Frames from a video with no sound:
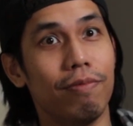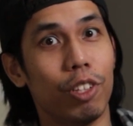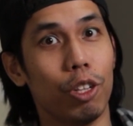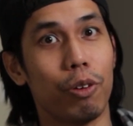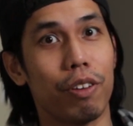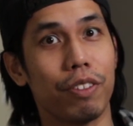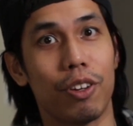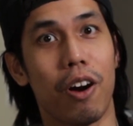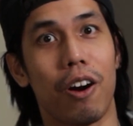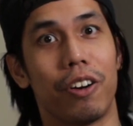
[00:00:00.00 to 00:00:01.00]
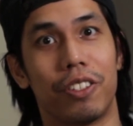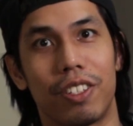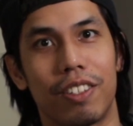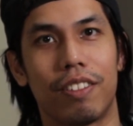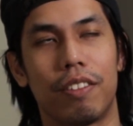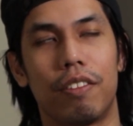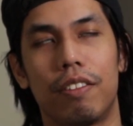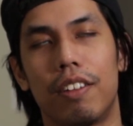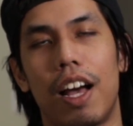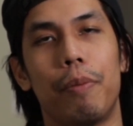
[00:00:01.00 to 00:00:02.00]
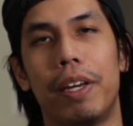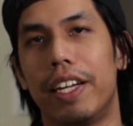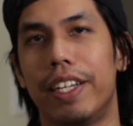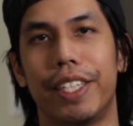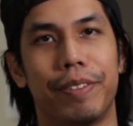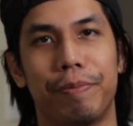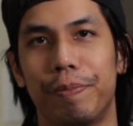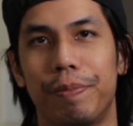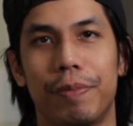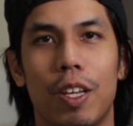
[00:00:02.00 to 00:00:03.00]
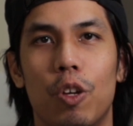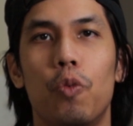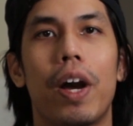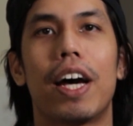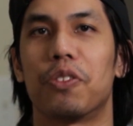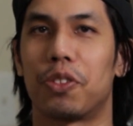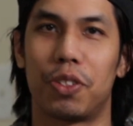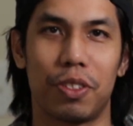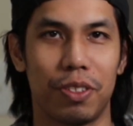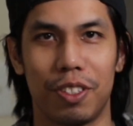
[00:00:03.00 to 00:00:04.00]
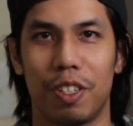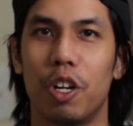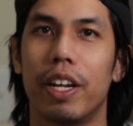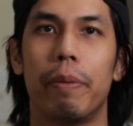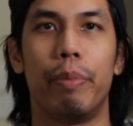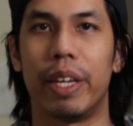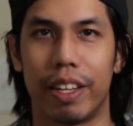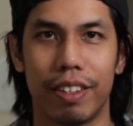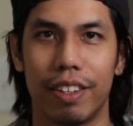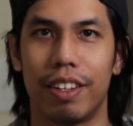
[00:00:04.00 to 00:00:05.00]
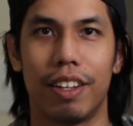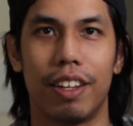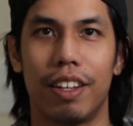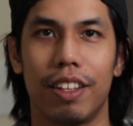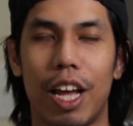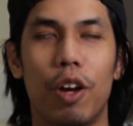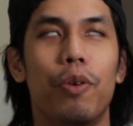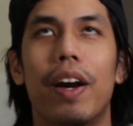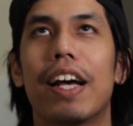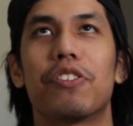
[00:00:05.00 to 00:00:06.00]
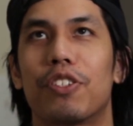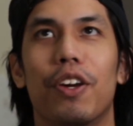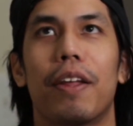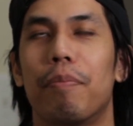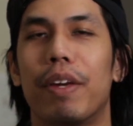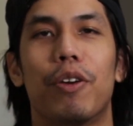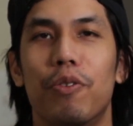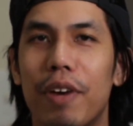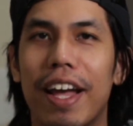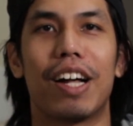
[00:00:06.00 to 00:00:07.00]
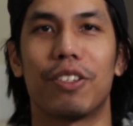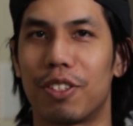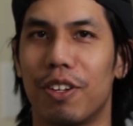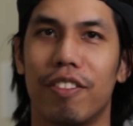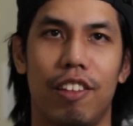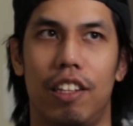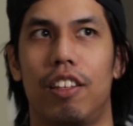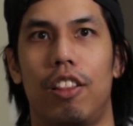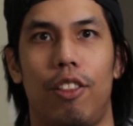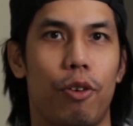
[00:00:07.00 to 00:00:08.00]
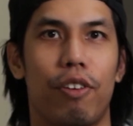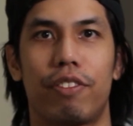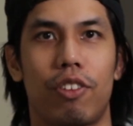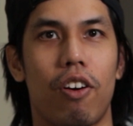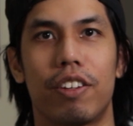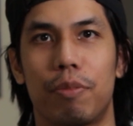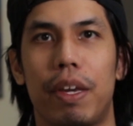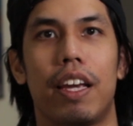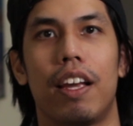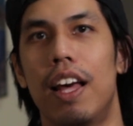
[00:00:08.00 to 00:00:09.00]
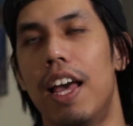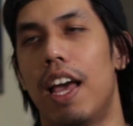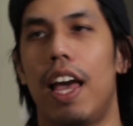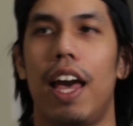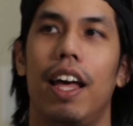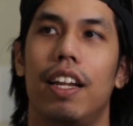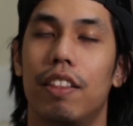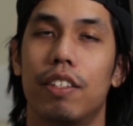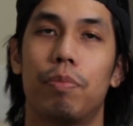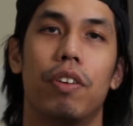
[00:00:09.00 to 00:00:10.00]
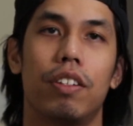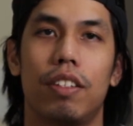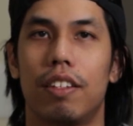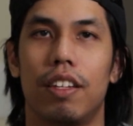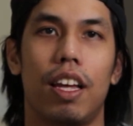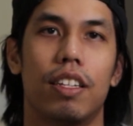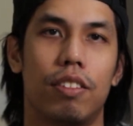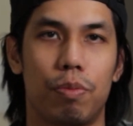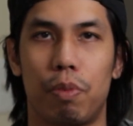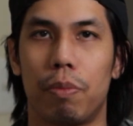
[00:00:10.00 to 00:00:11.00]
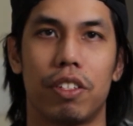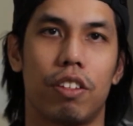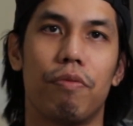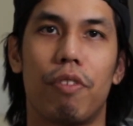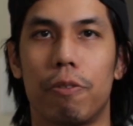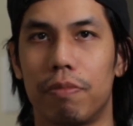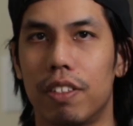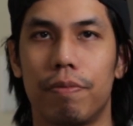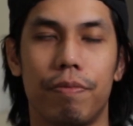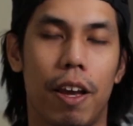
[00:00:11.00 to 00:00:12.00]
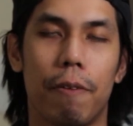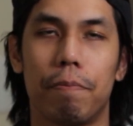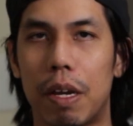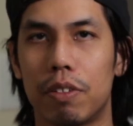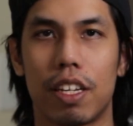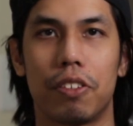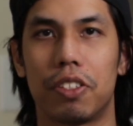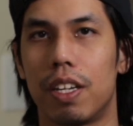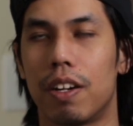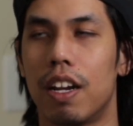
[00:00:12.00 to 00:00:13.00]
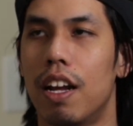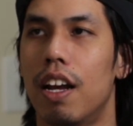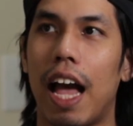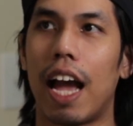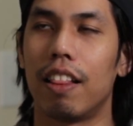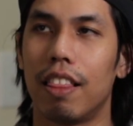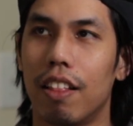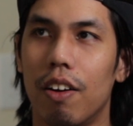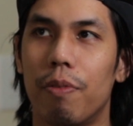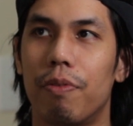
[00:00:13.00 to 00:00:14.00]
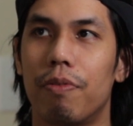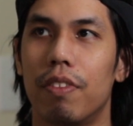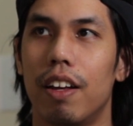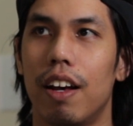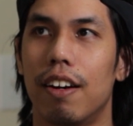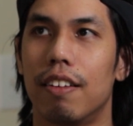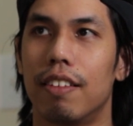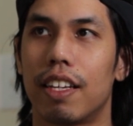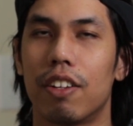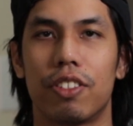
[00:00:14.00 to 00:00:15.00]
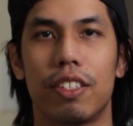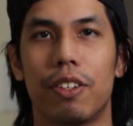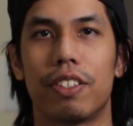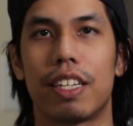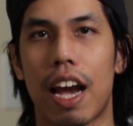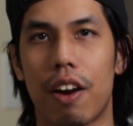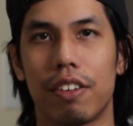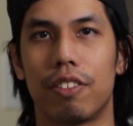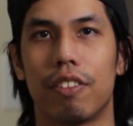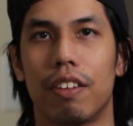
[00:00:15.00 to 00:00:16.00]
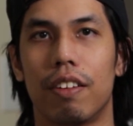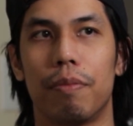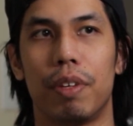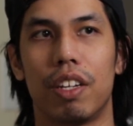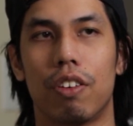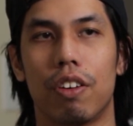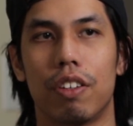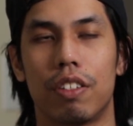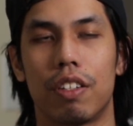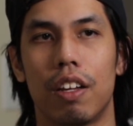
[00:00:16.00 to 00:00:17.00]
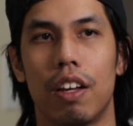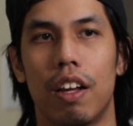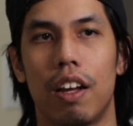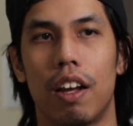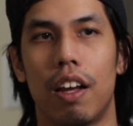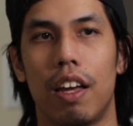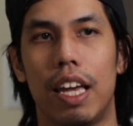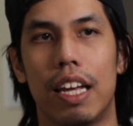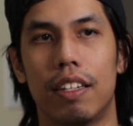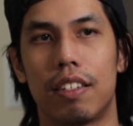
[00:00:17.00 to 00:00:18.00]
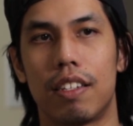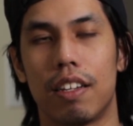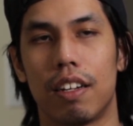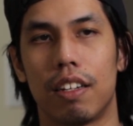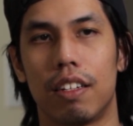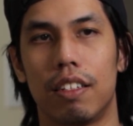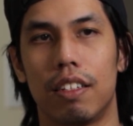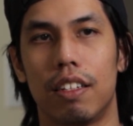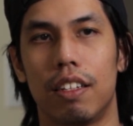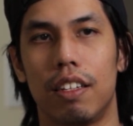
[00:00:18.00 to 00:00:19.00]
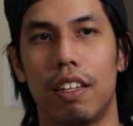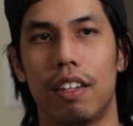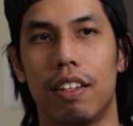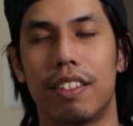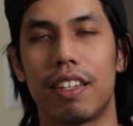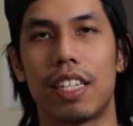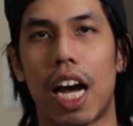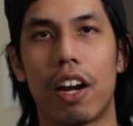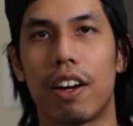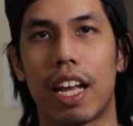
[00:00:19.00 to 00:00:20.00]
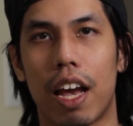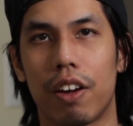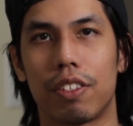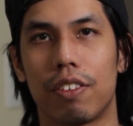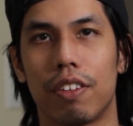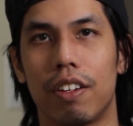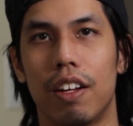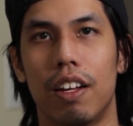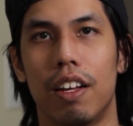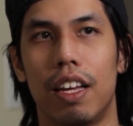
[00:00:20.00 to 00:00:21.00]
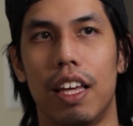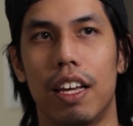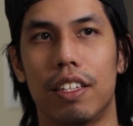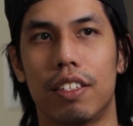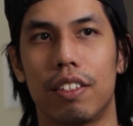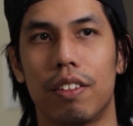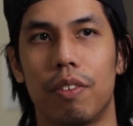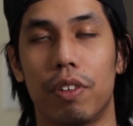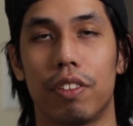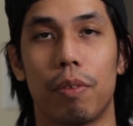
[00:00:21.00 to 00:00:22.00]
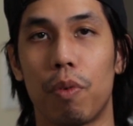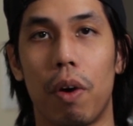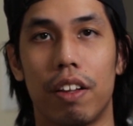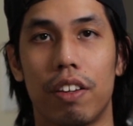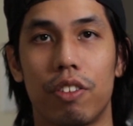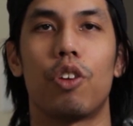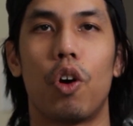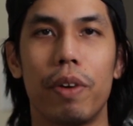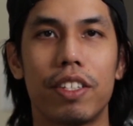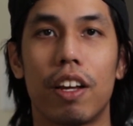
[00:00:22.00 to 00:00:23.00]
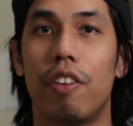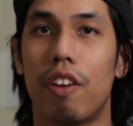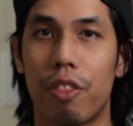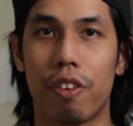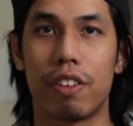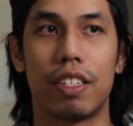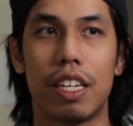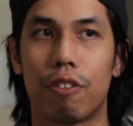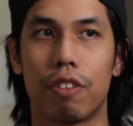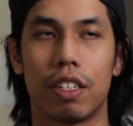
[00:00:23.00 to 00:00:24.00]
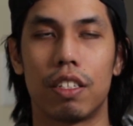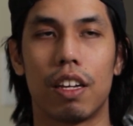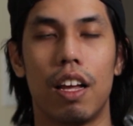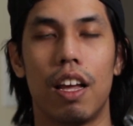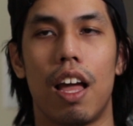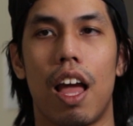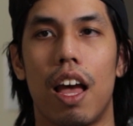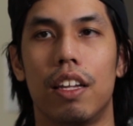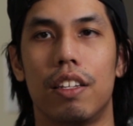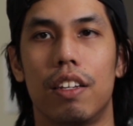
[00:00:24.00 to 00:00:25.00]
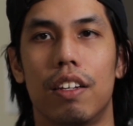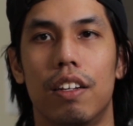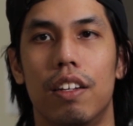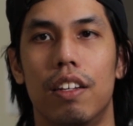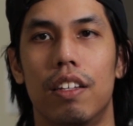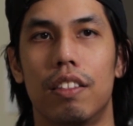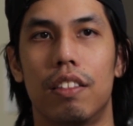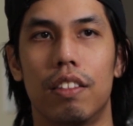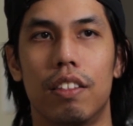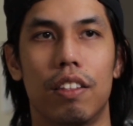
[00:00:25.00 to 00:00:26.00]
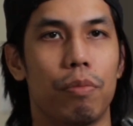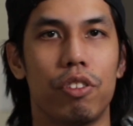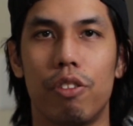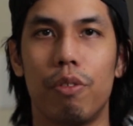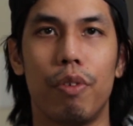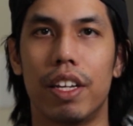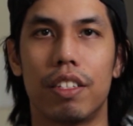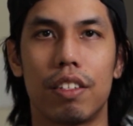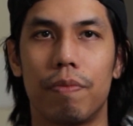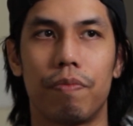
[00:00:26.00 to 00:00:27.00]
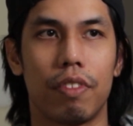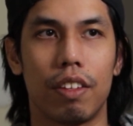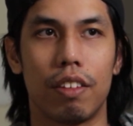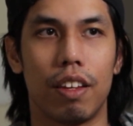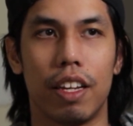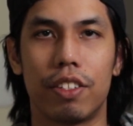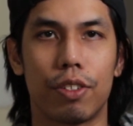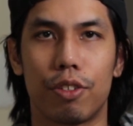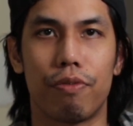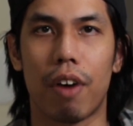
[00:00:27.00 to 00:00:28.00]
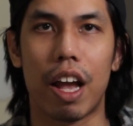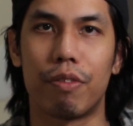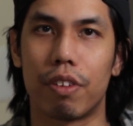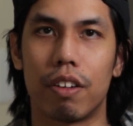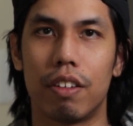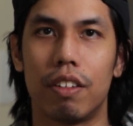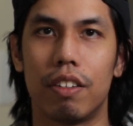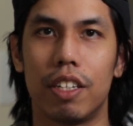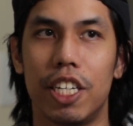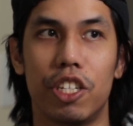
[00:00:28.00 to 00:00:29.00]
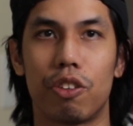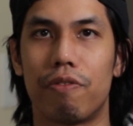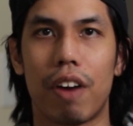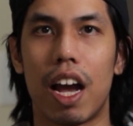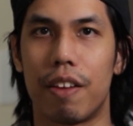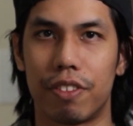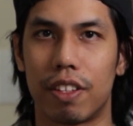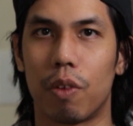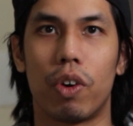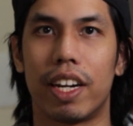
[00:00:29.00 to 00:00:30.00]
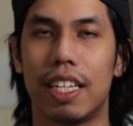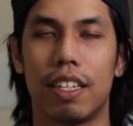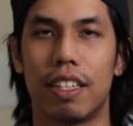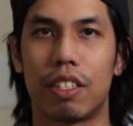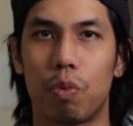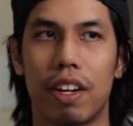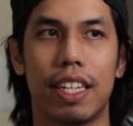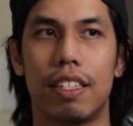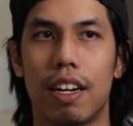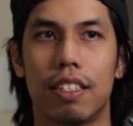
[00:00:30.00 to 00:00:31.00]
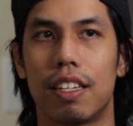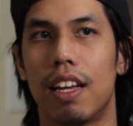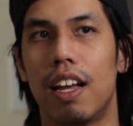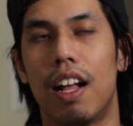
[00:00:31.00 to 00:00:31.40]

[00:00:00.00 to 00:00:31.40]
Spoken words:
the Lord of Scars. I mean, who else could it be? Like, who else could it be? Who else could the Lord of Scars be? And in this book, it's pretty much confirmed. Yeah, that was Kelsier. I love Kelsier's character because it's his entire character is, well, number one, there's always another secret, and number two is he's a survivor. He survives that what he that's what he does.